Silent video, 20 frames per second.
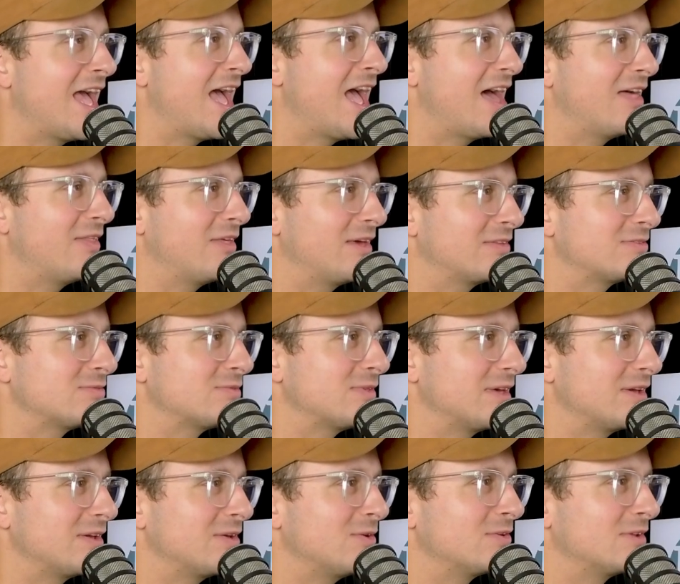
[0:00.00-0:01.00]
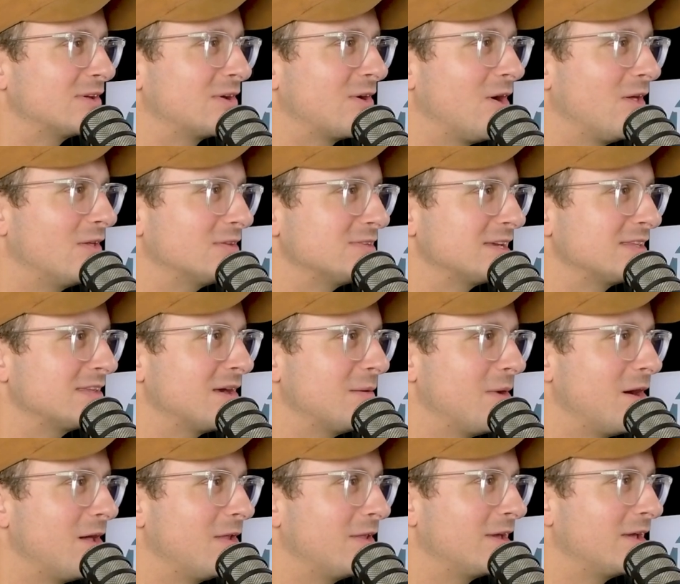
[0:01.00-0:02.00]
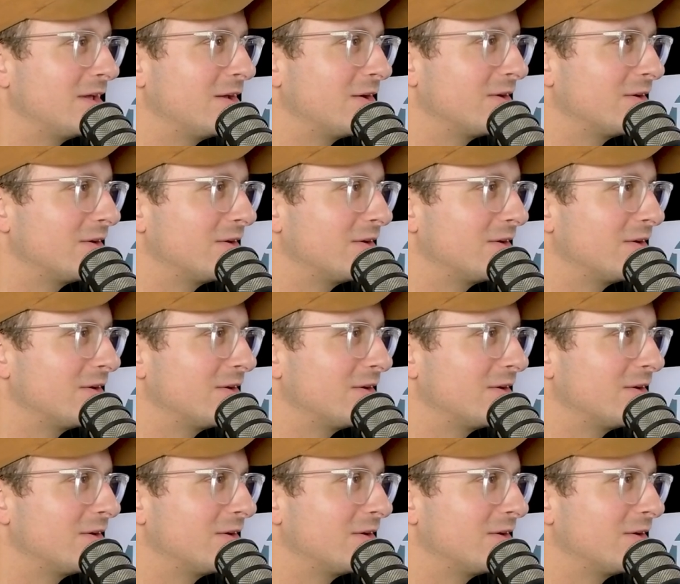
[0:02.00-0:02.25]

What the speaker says: Yeah, that's what they usually call it. It's like tamale.